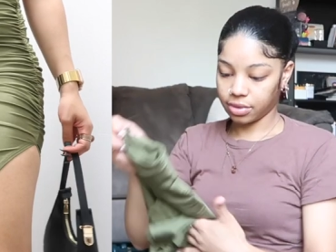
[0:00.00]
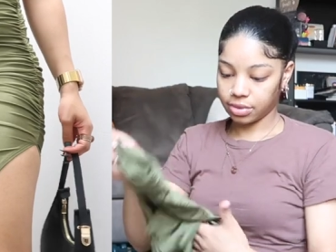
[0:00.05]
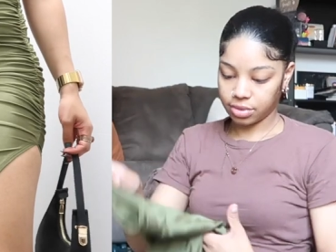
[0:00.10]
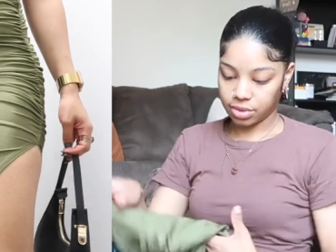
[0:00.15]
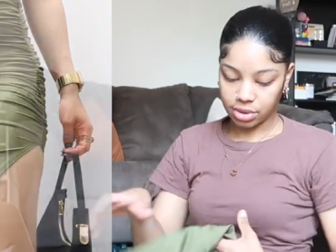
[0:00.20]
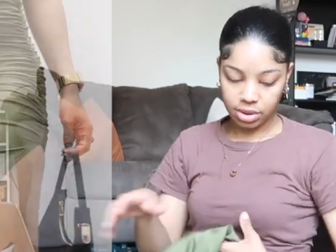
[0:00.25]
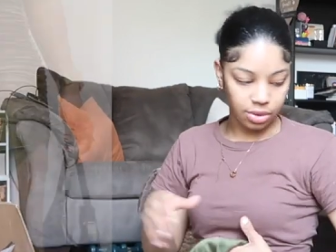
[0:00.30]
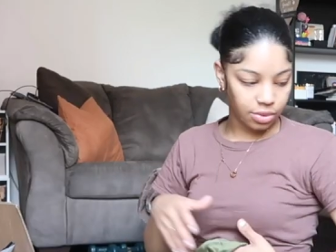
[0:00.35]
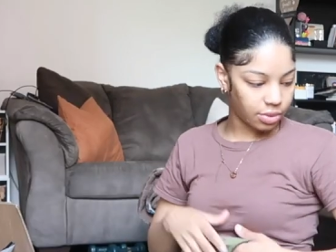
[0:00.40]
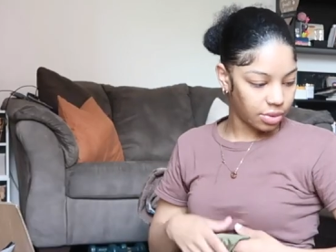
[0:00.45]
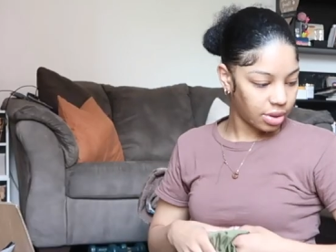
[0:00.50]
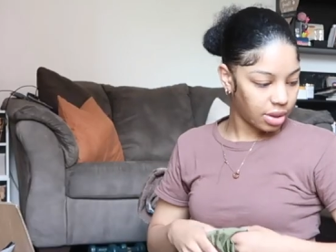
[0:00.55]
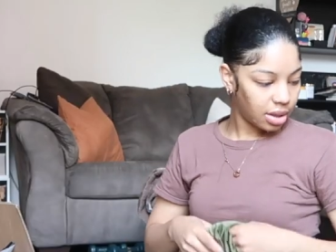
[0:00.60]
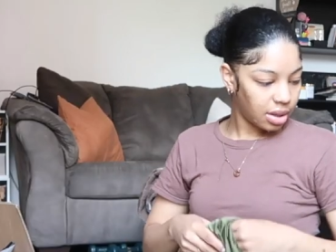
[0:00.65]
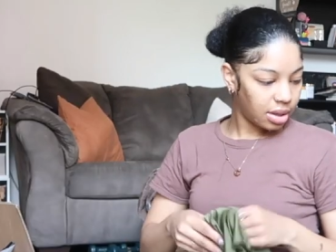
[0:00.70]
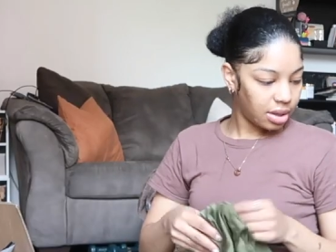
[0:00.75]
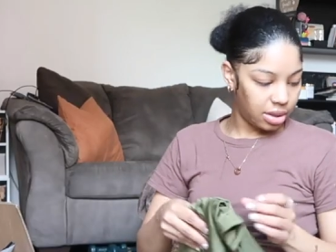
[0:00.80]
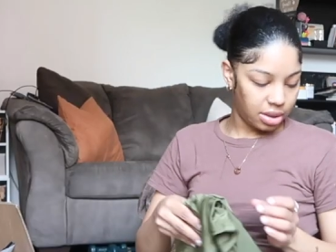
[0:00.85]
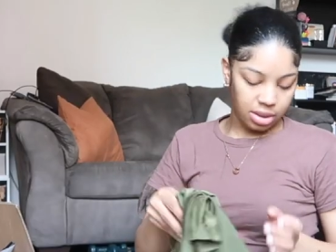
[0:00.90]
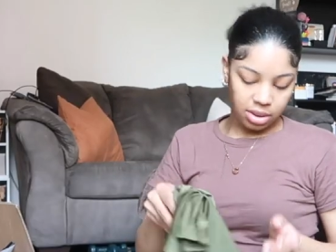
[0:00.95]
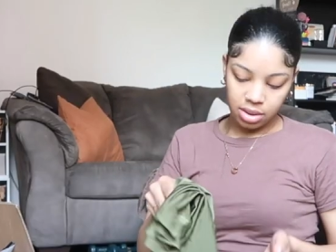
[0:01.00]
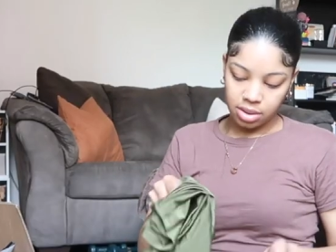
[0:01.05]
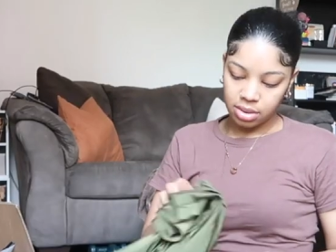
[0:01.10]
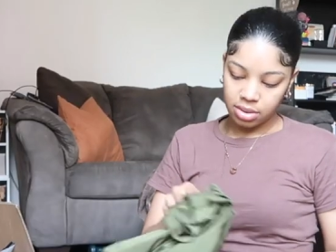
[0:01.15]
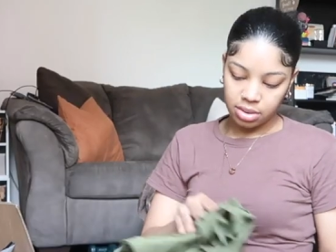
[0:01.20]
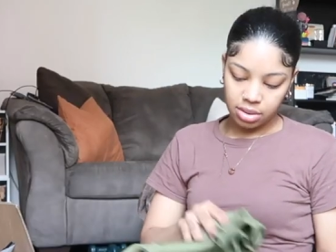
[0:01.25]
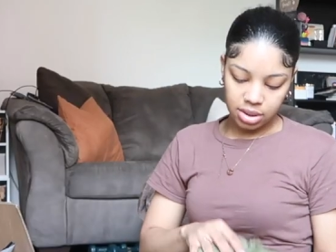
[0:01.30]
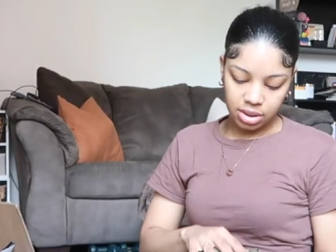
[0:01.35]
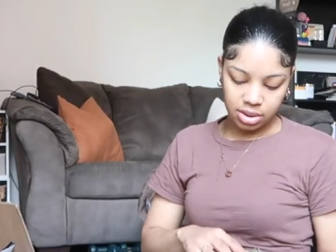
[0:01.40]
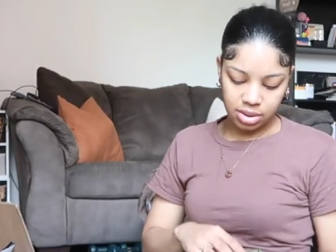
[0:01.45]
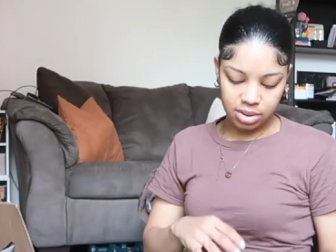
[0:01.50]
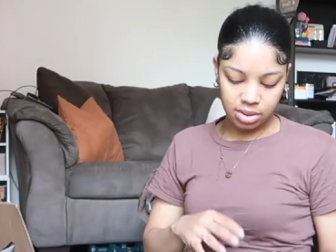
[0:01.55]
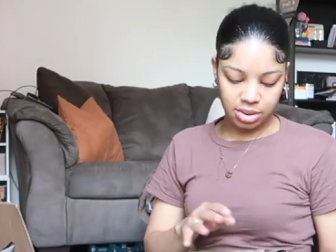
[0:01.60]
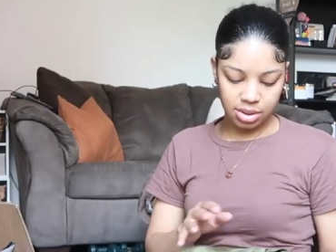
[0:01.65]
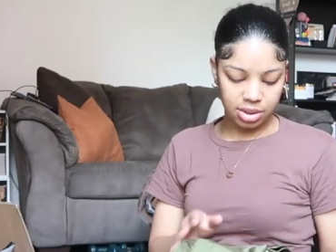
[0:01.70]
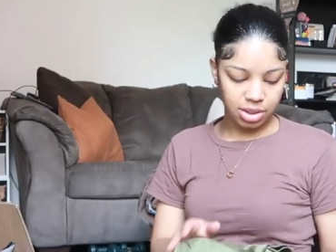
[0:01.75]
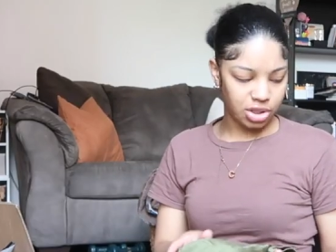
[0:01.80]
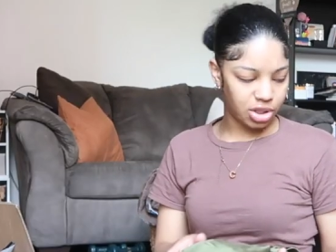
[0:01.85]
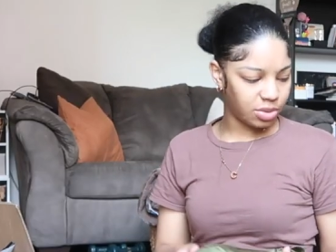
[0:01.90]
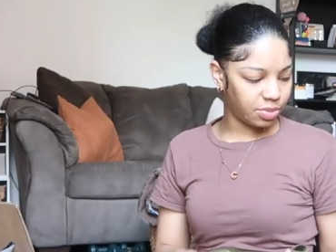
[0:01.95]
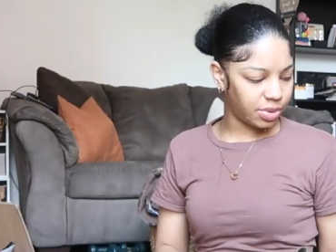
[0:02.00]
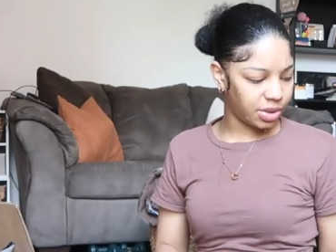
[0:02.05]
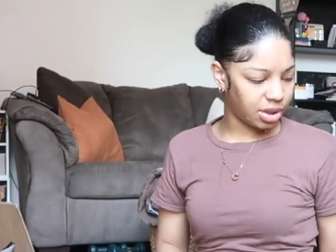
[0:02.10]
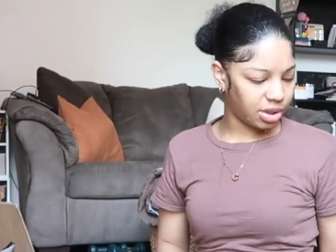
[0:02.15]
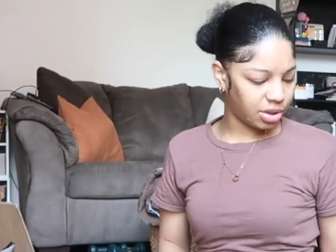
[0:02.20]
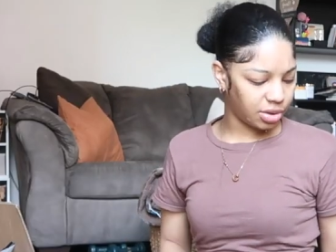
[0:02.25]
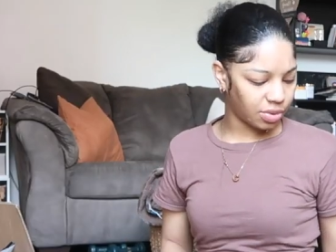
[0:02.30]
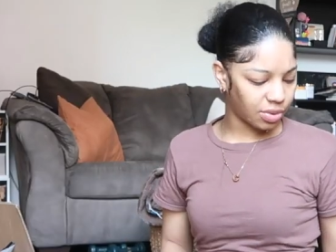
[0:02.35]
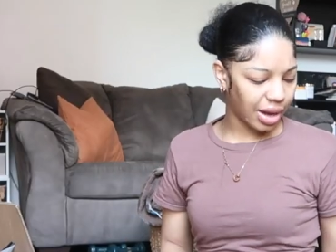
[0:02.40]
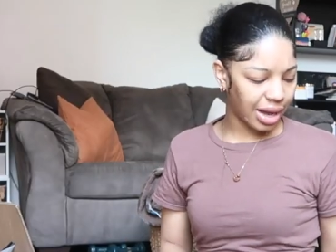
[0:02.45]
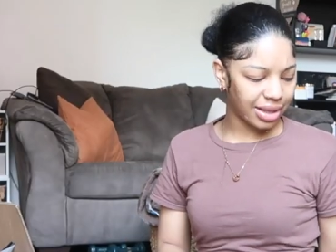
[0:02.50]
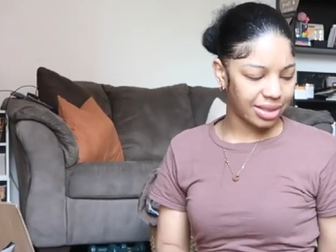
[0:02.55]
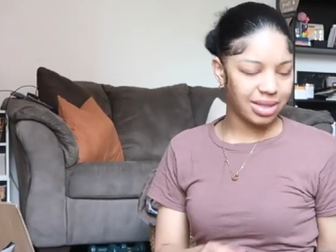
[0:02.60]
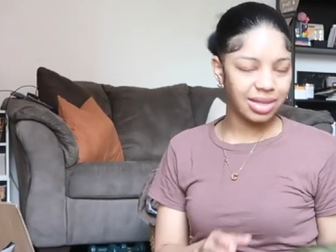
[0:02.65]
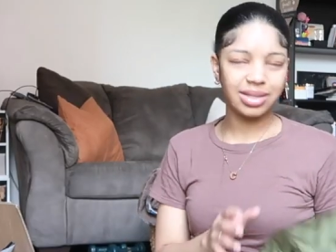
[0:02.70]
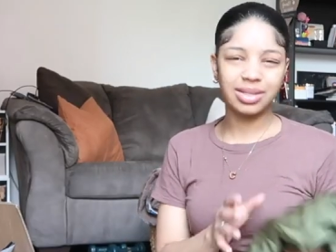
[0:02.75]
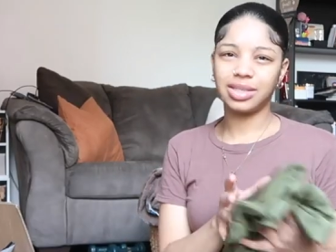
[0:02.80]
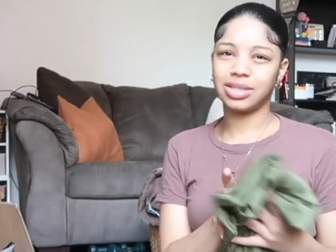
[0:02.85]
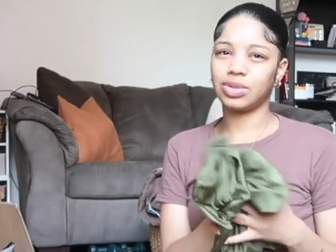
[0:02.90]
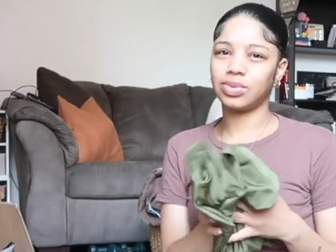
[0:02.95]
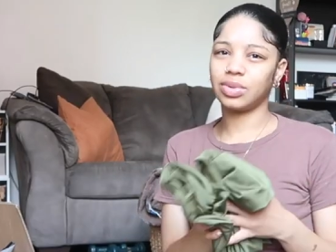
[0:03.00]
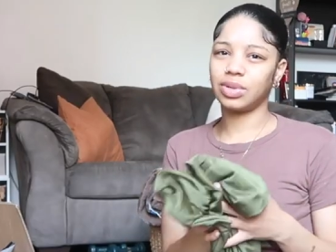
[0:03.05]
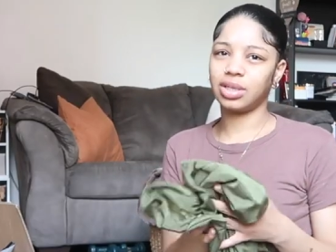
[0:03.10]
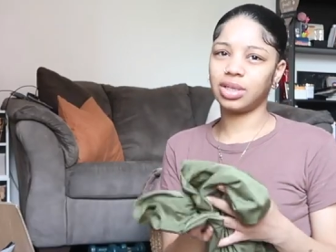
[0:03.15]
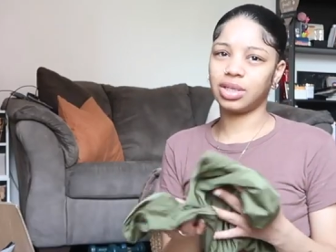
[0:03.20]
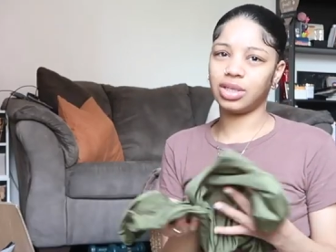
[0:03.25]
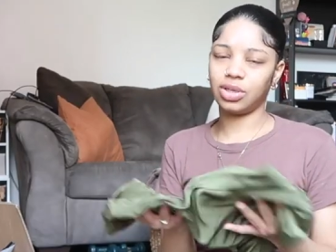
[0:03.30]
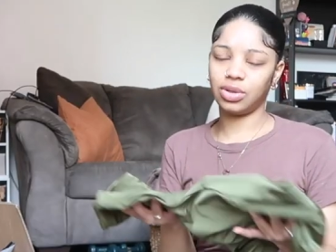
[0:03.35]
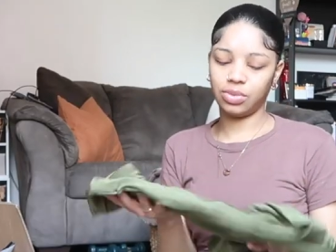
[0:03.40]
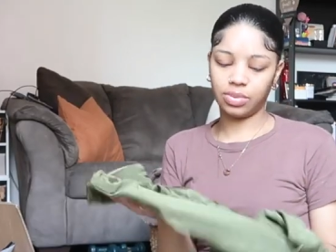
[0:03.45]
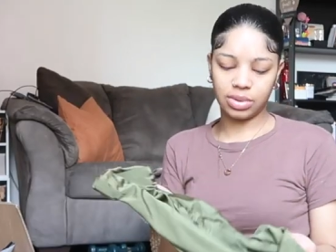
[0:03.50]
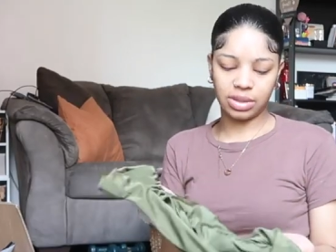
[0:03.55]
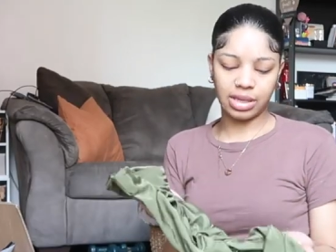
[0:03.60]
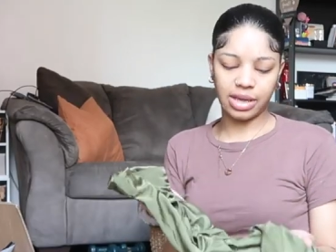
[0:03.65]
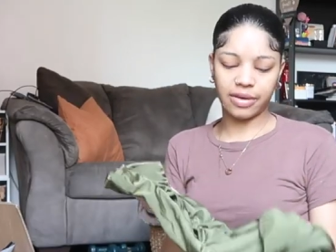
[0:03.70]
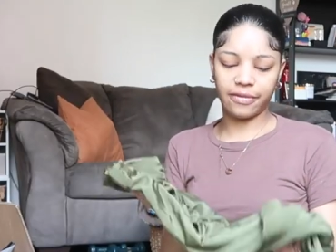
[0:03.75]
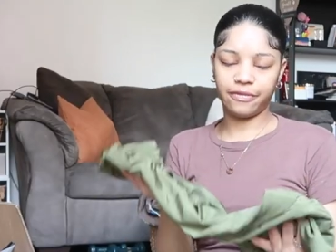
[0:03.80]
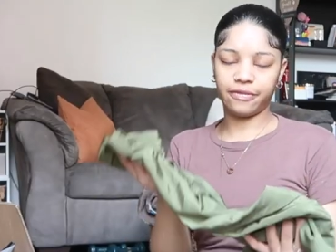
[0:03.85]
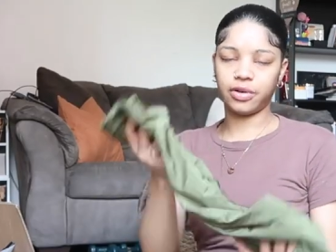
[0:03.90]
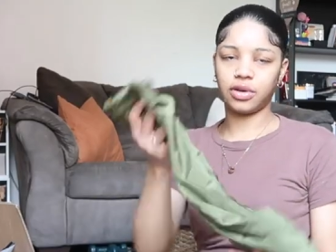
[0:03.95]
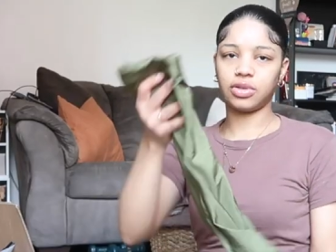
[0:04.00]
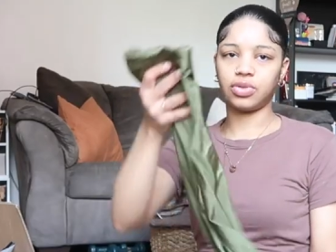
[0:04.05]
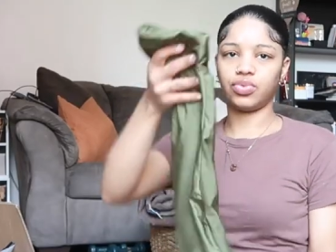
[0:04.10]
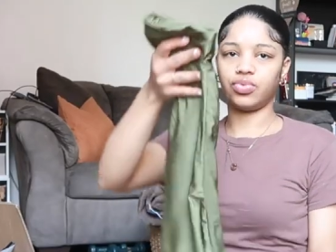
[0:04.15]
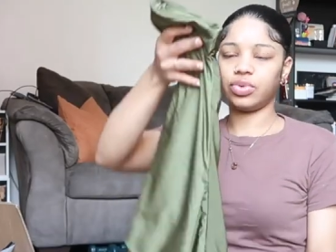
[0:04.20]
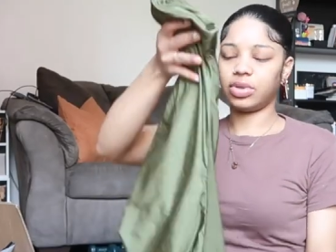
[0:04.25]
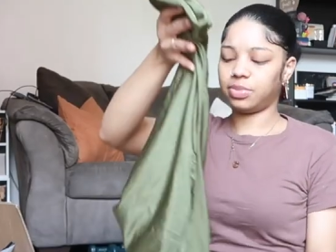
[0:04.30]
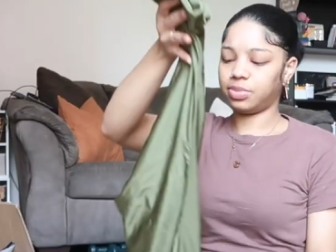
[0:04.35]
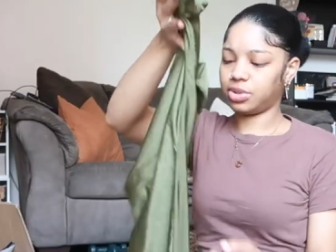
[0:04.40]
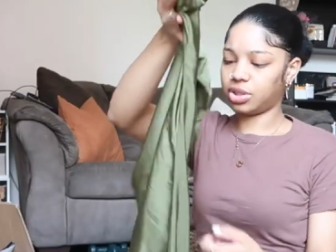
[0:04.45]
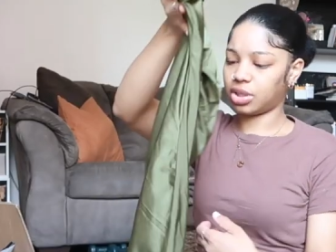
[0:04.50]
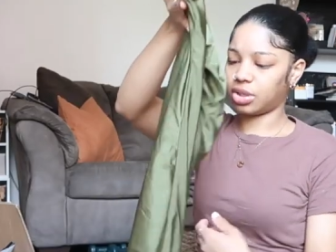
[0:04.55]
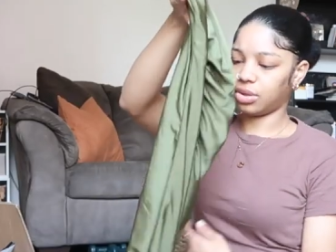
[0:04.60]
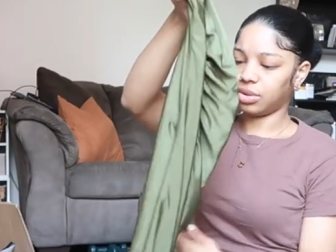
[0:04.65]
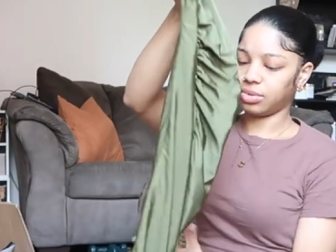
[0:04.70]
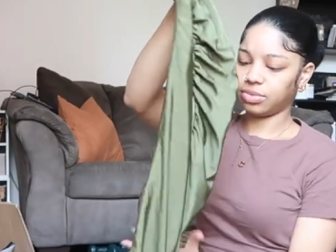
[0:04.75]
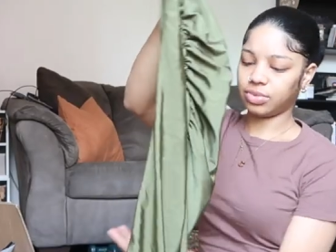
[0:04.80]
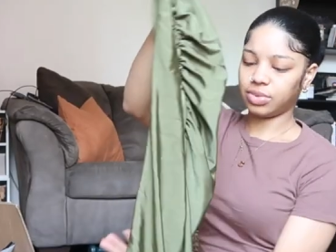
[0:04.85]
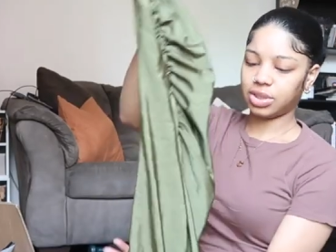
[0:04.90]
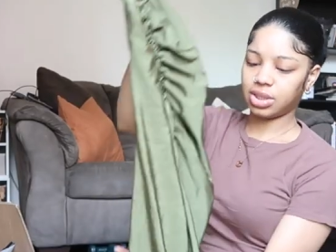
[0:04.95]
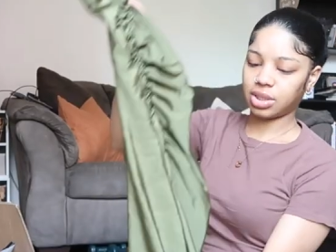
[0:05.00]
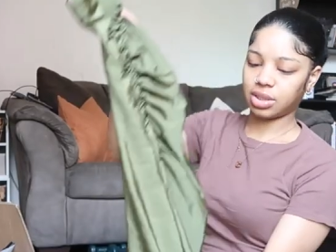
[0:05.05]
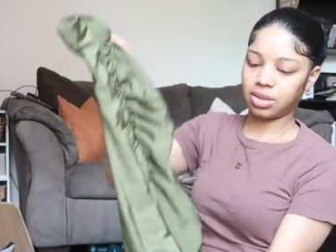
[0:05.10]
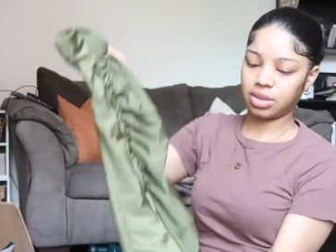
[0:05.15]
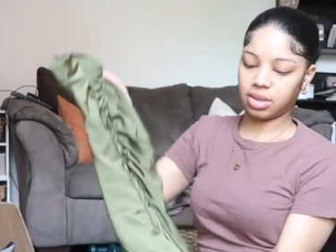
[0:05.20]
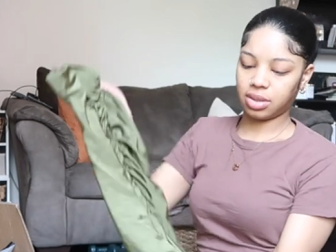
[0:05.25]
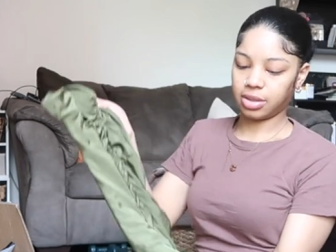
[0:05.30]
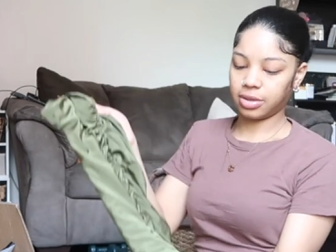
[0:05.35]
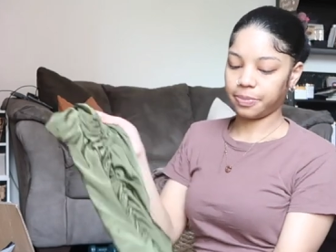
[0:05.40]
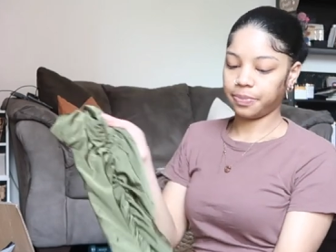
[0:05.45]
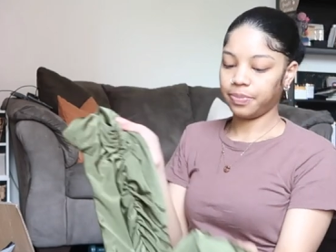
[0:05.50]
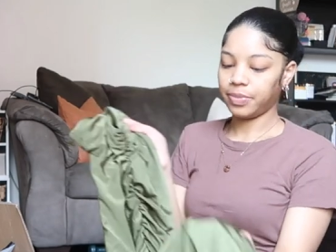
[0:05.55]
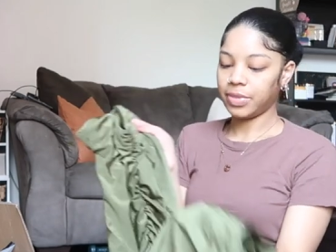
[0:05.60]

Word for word: real, so this this should be cute. I think this will look cute with that first rib shirt. What y'all think?